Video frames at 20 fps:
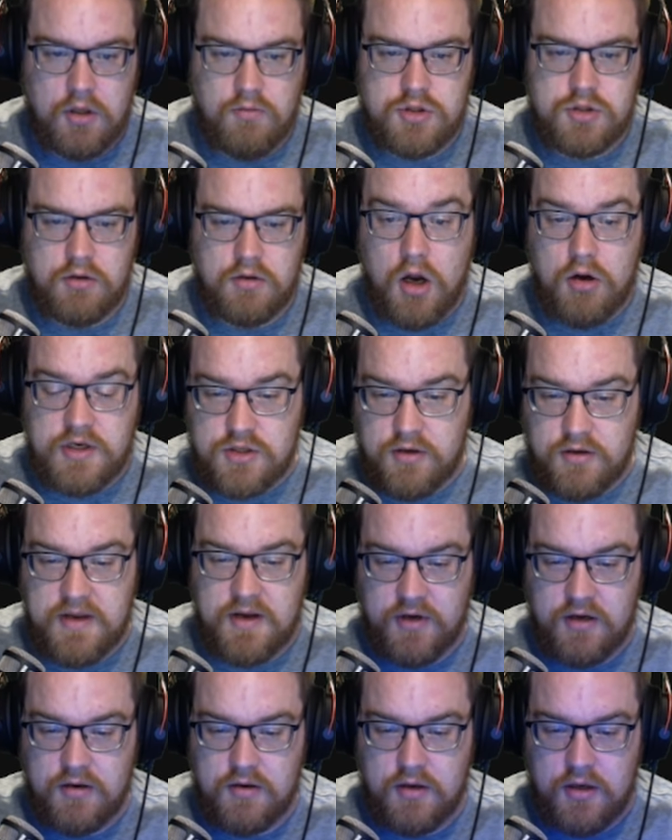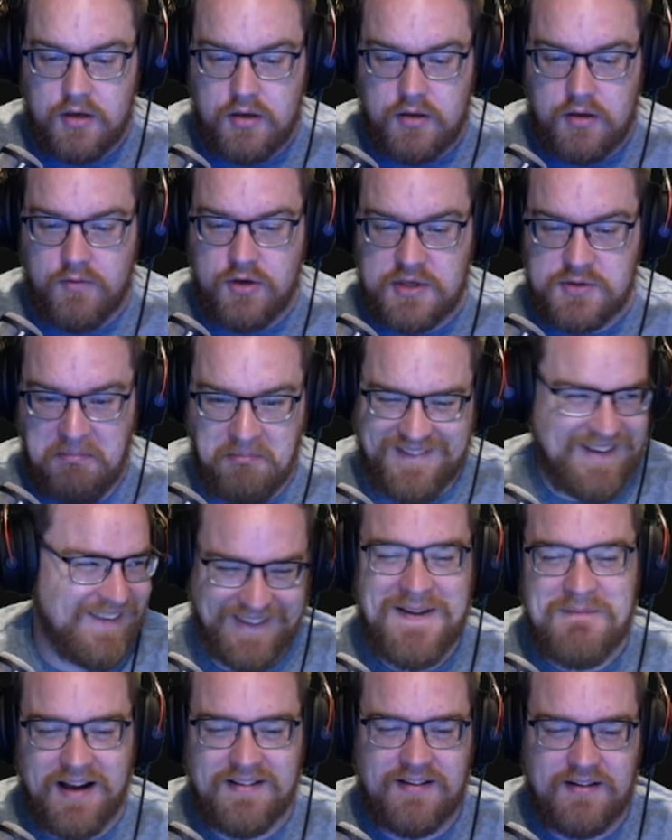It takes 1 hit to destroy,
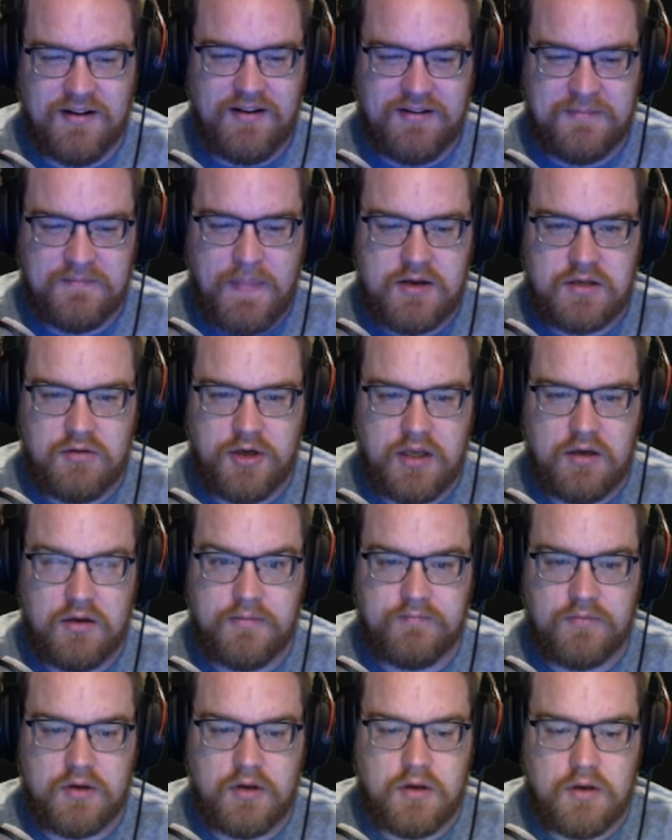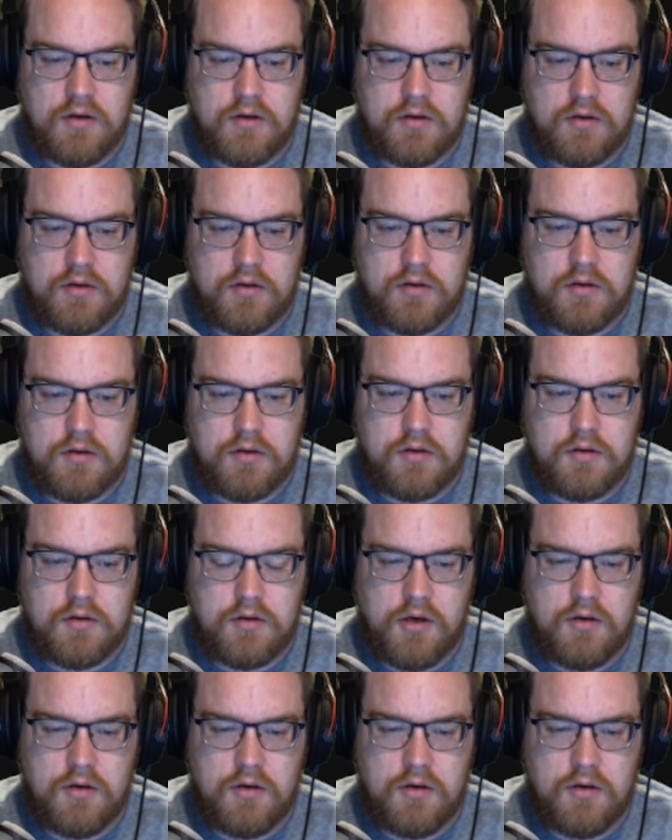and after taking 2 of them